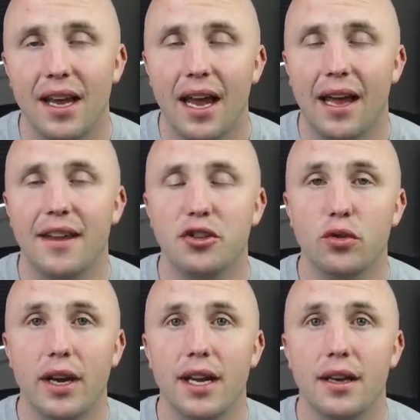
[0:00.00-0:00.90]
and they
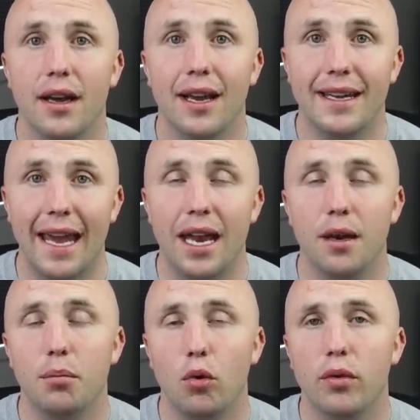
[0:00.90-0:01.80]
trade, again,
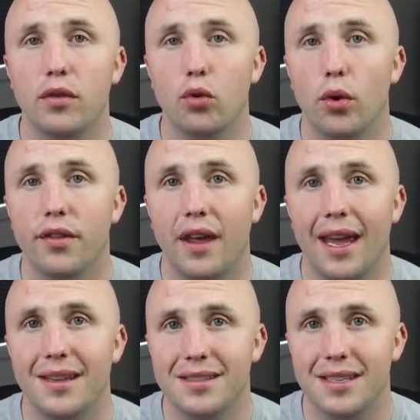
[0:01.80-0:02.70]
both north
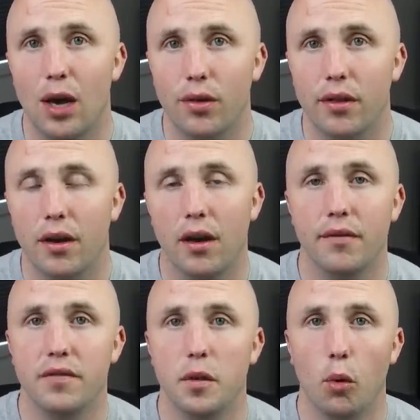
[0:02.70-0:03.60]
and south
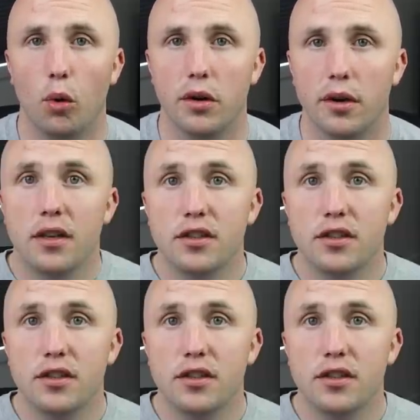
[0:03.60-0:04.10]
of the border.